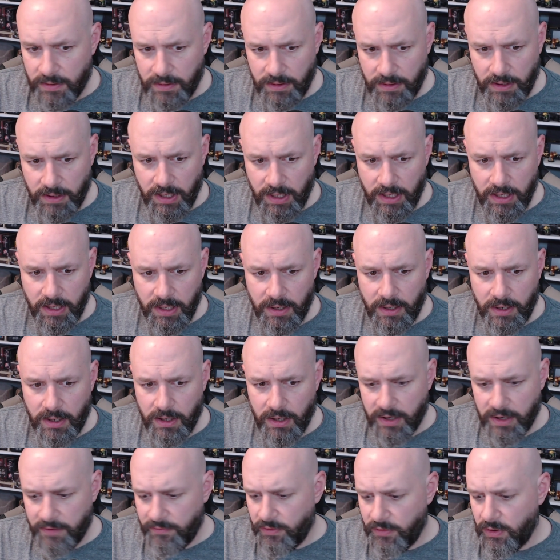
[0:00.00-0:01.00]
And
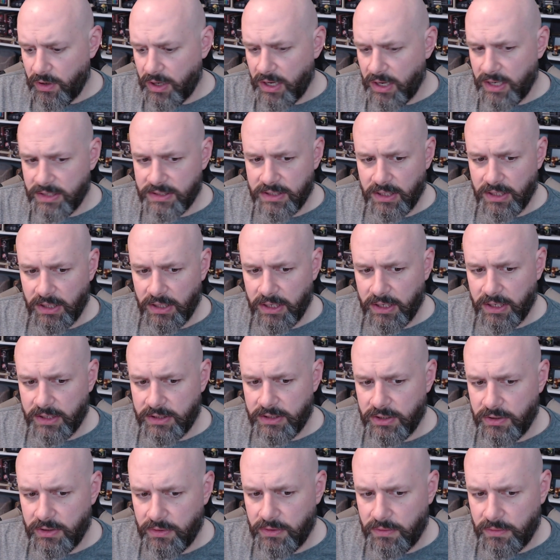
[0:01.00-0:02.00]
I'll give you guys the link
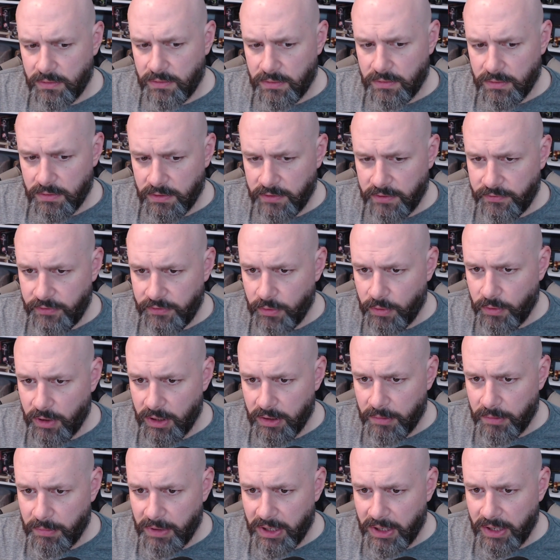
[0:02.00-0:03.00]
too. if you
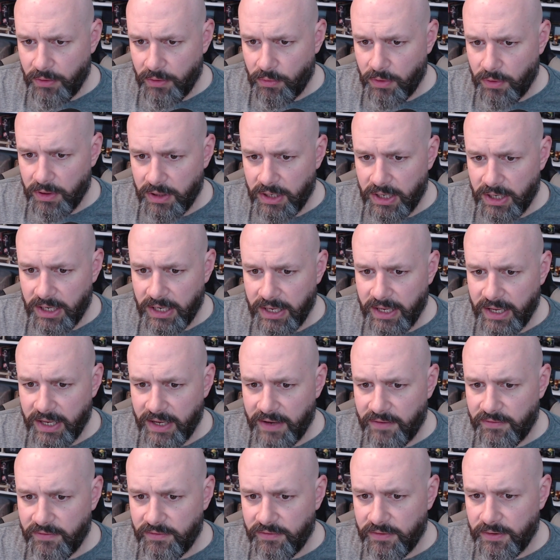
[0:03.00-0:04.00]
want to buy the one that I
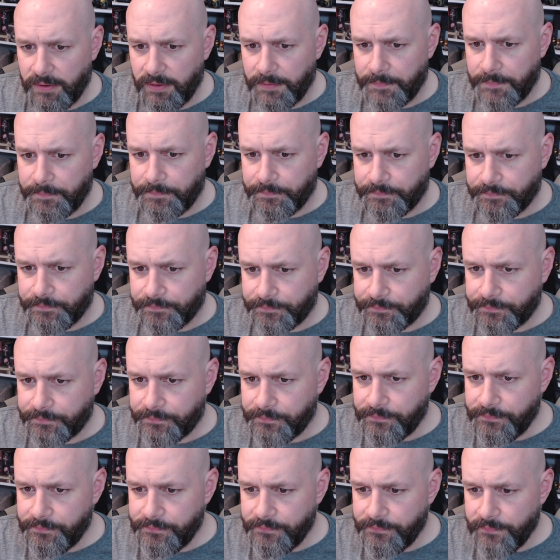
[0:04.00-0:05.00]
have.
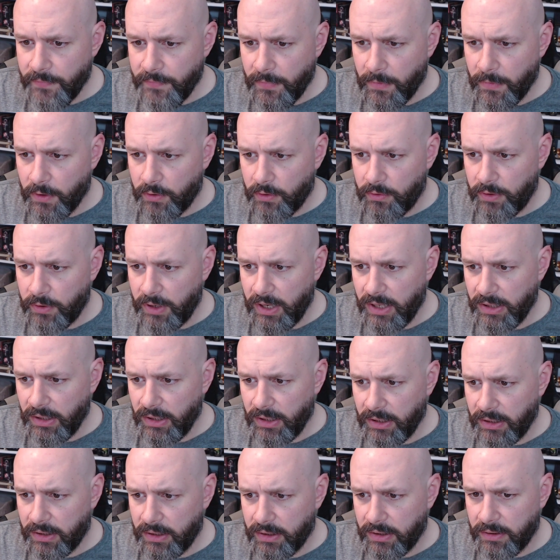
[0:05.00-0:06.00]
Create
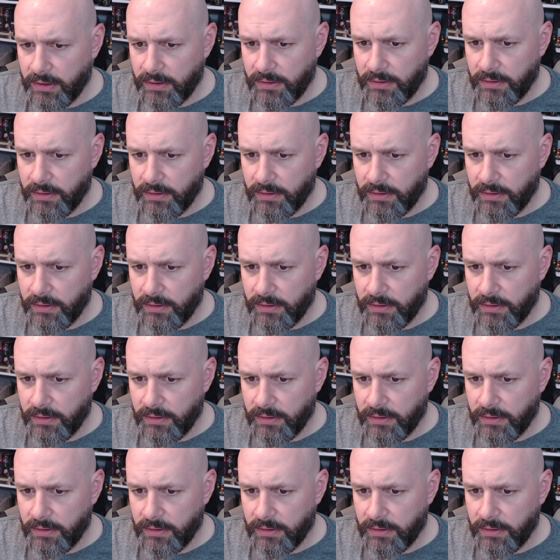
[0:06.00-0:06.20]
link.